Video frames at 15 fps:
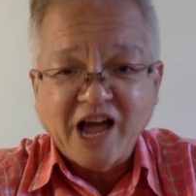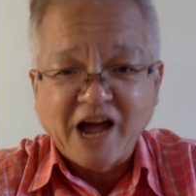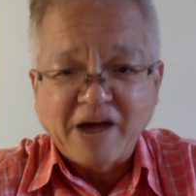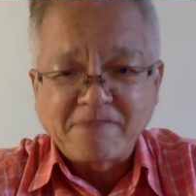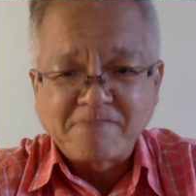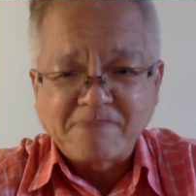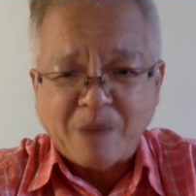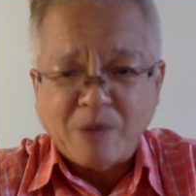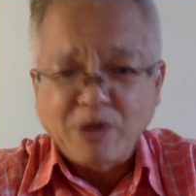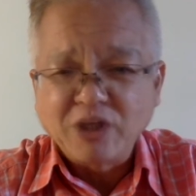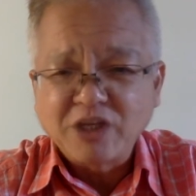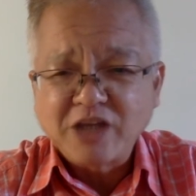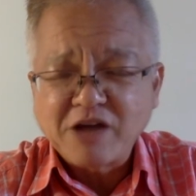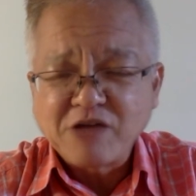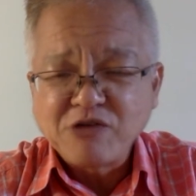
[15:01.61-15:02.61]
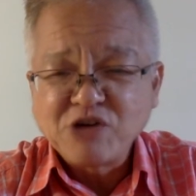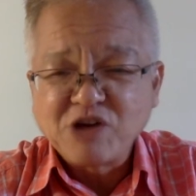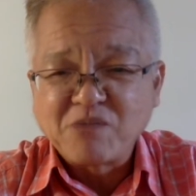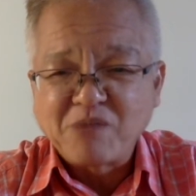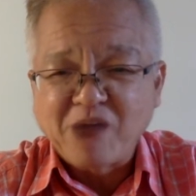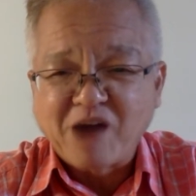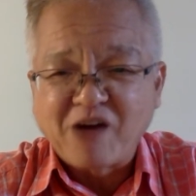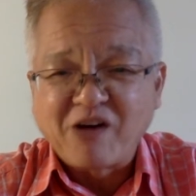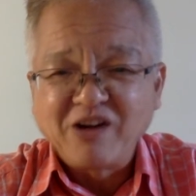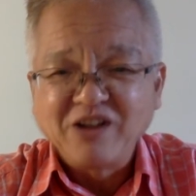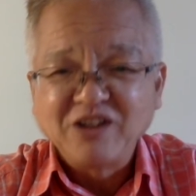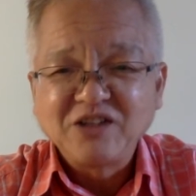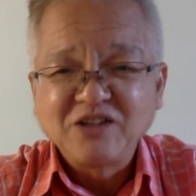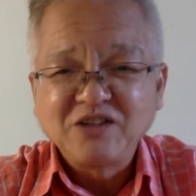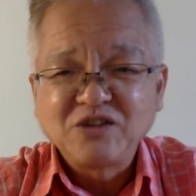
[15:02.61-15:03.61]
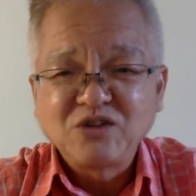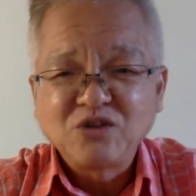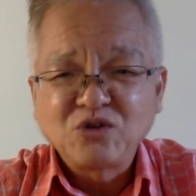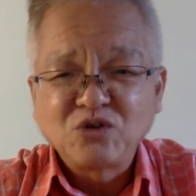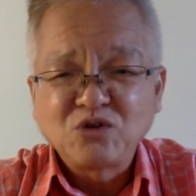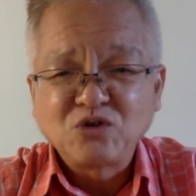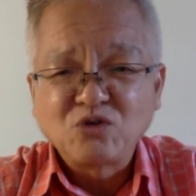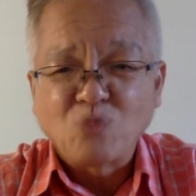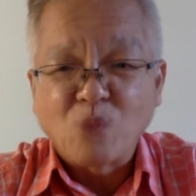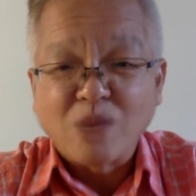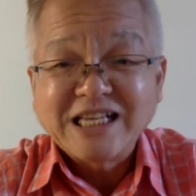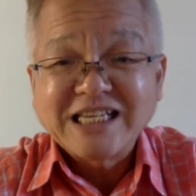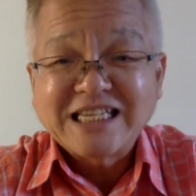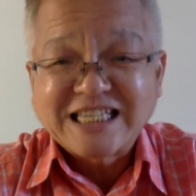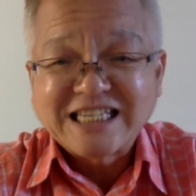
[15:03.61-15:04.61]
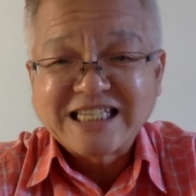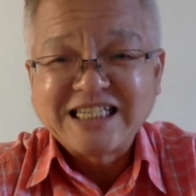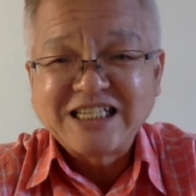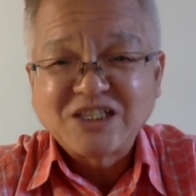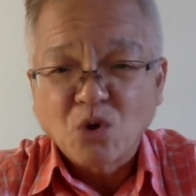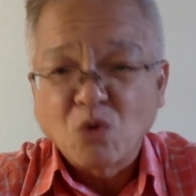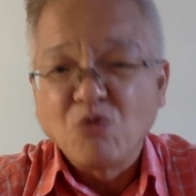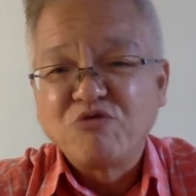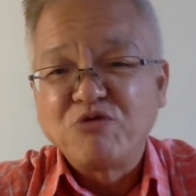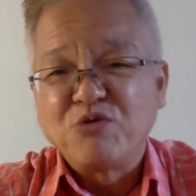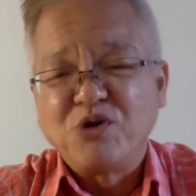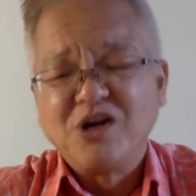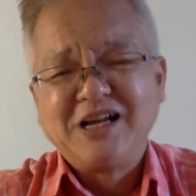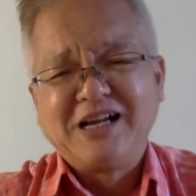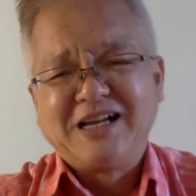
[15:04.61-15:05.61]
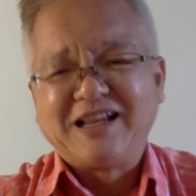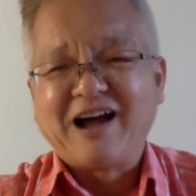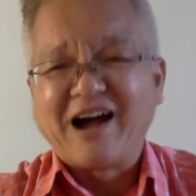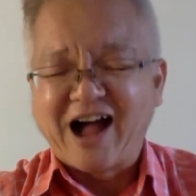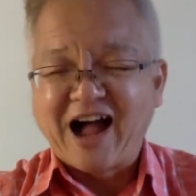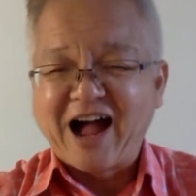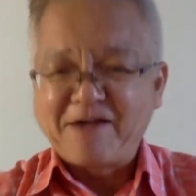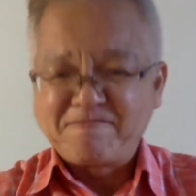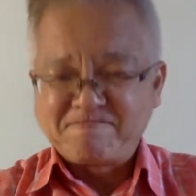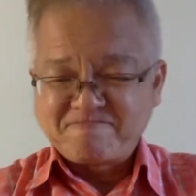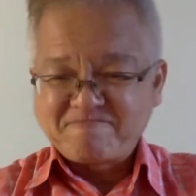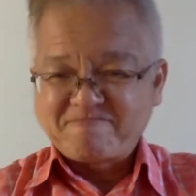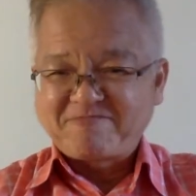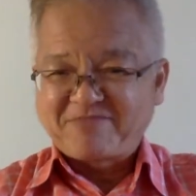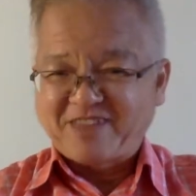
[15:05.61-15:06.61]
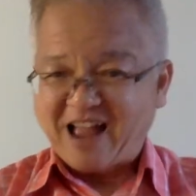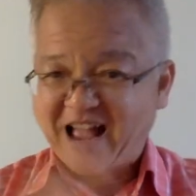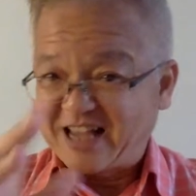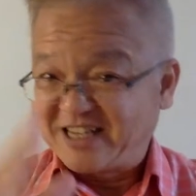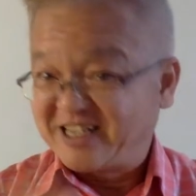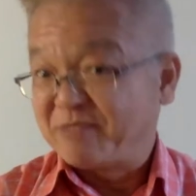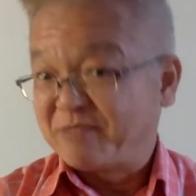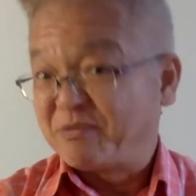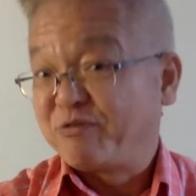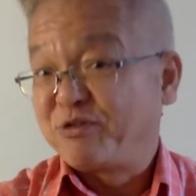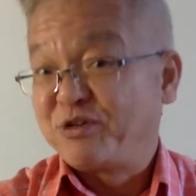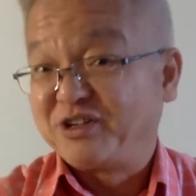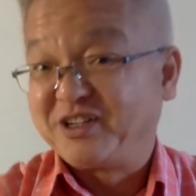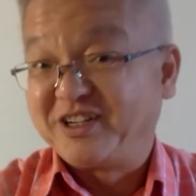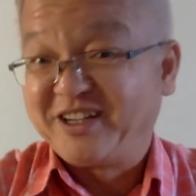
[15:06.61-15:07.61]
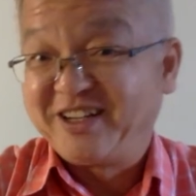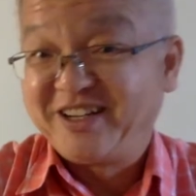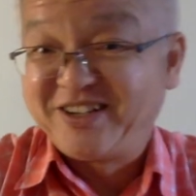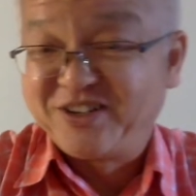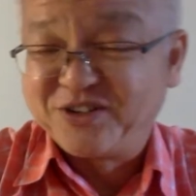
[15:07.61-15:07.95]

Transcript: I want to tell you about Wen Si Doufu. Now, I said before, in